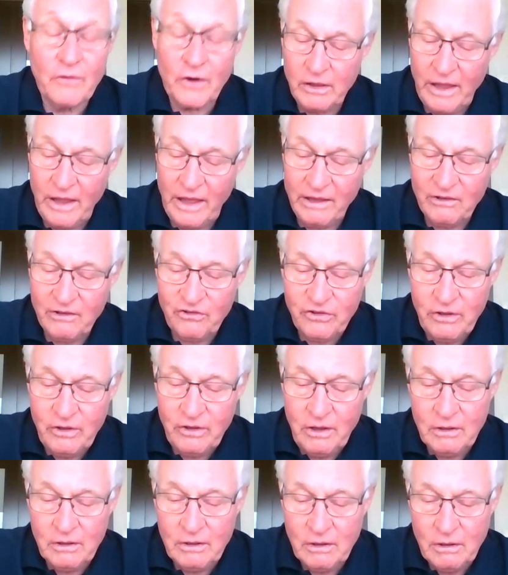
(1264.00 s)

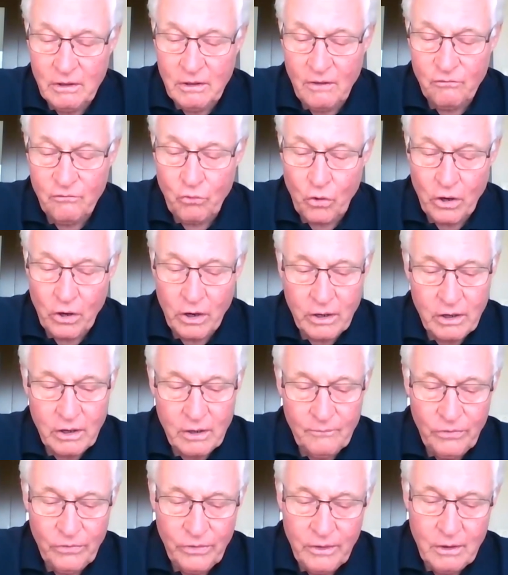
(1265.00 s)
legacy of
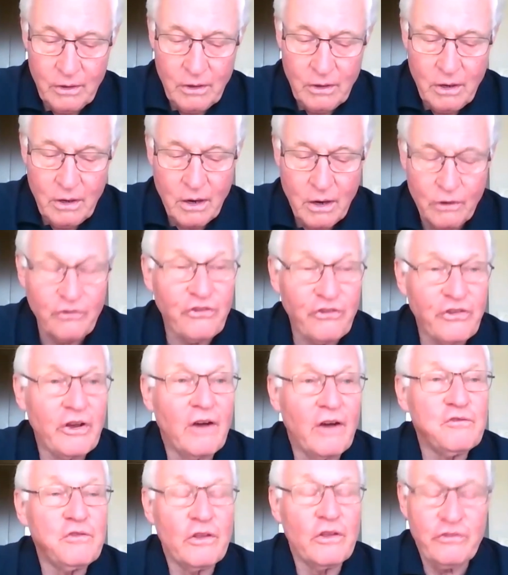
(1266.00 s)
work, our
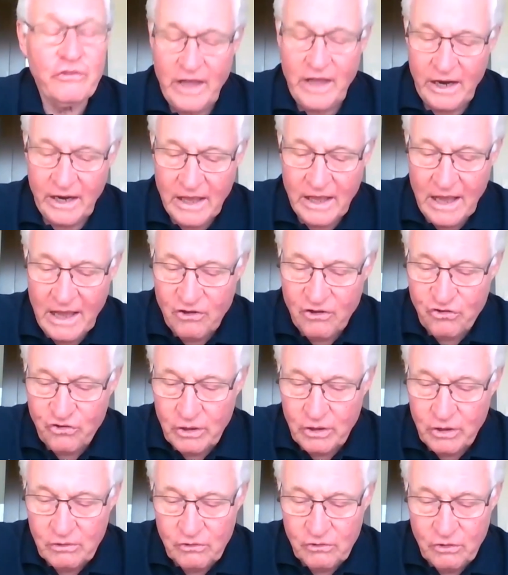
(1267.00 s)
selfless
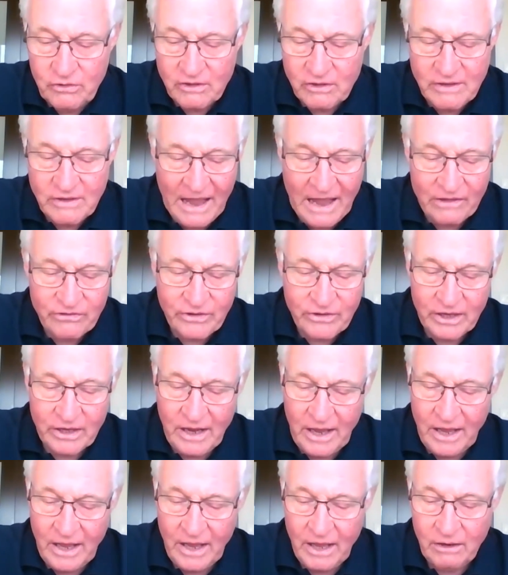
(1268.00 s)
dedication to the task at
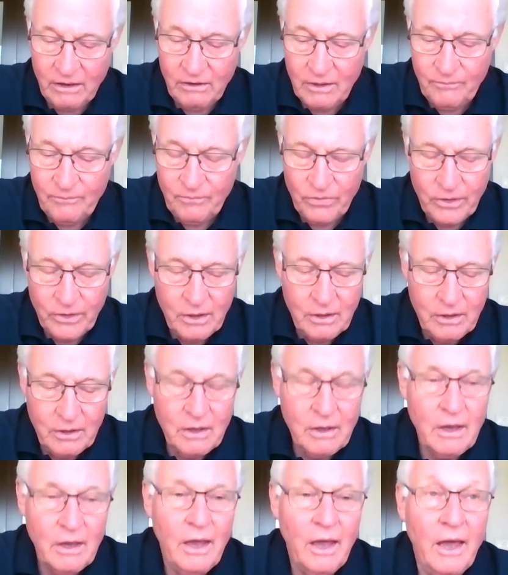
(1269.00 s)
hand,
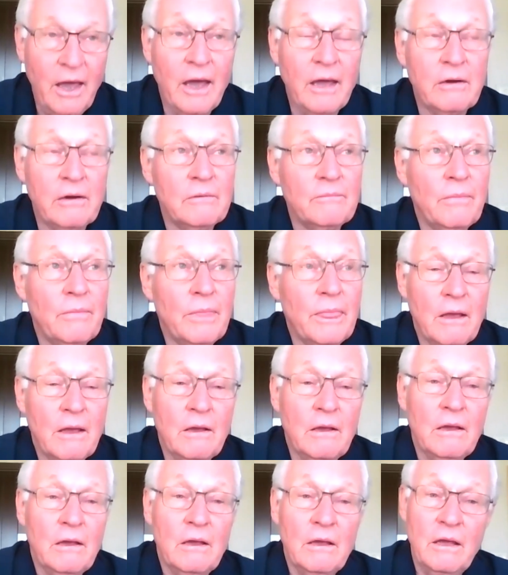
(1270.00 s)
and
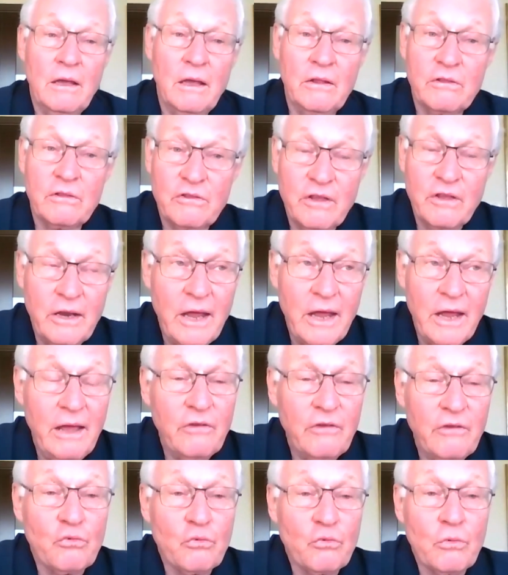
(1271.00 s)
in
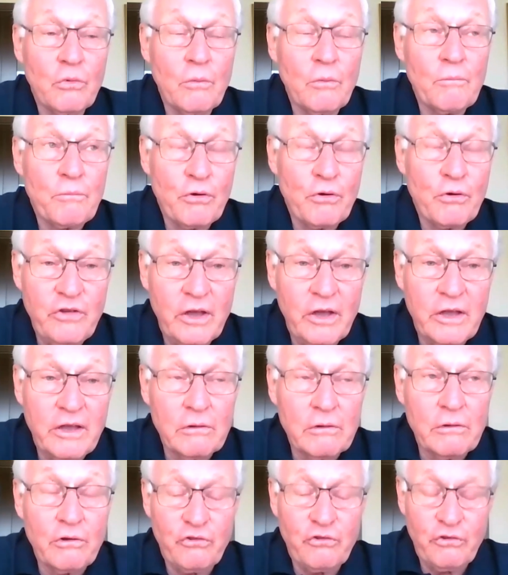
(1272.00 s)
today's
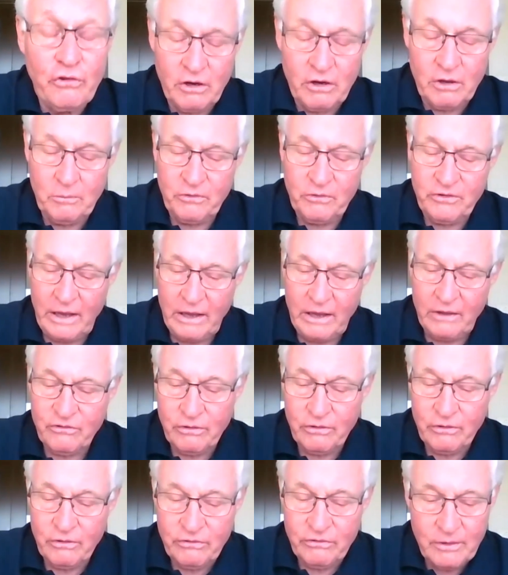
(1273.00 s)
particular
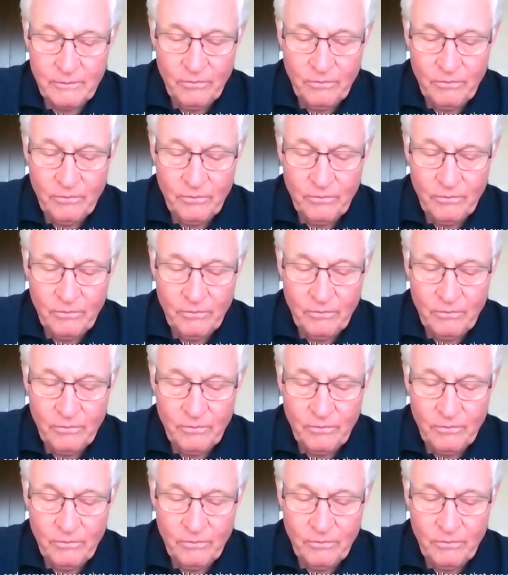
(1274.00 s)
circumstances,